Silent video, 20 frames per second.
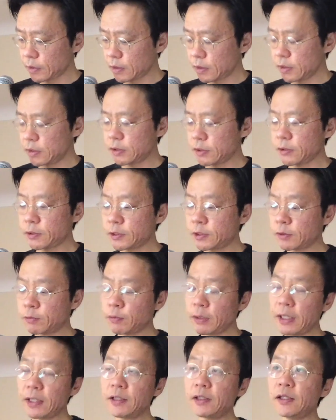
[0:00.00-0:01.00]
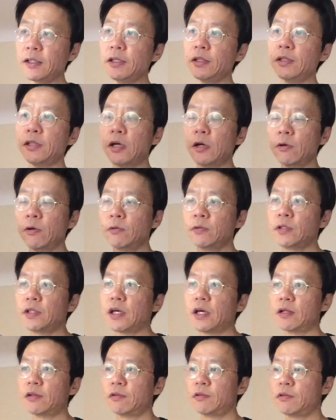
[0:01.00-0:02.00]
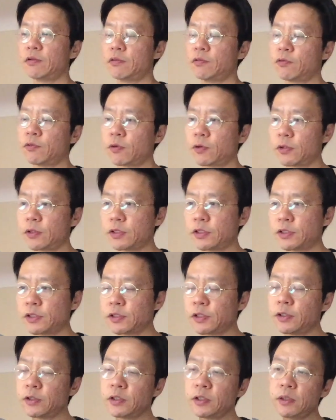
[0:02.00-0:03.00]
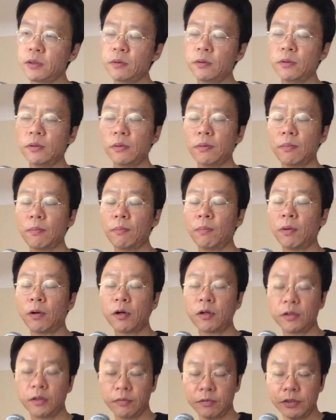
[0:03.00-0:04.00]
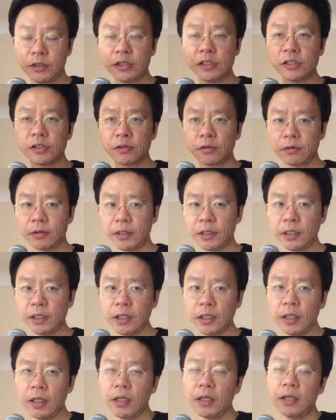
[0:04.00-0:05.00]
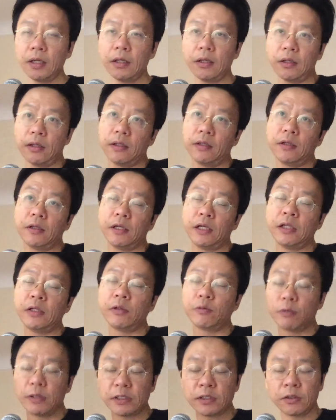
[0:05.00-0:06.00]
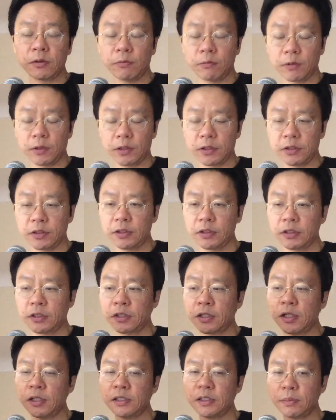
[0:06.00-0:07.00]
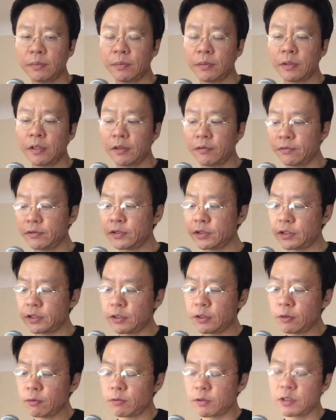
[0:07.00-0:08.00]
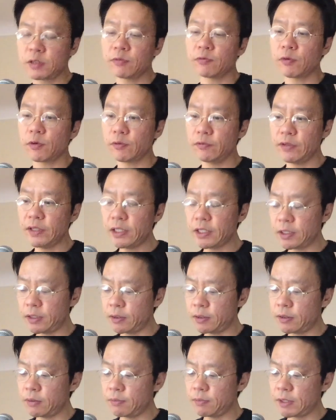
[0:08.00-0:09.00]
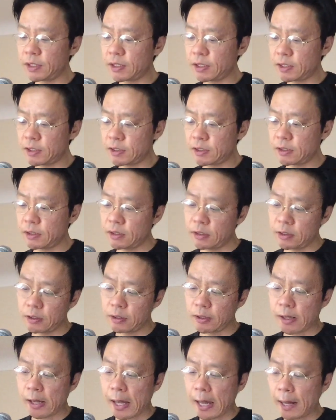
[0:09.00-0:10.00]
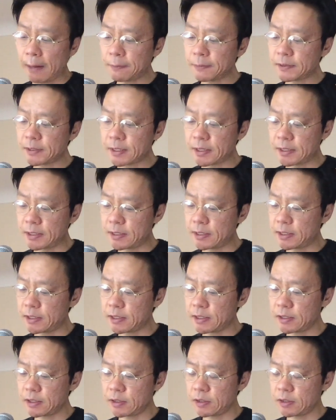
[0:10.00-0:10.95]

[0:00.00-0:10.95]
So it's widely known that for certain part of the history in the Western world, the concept of zero was forbidden because the absence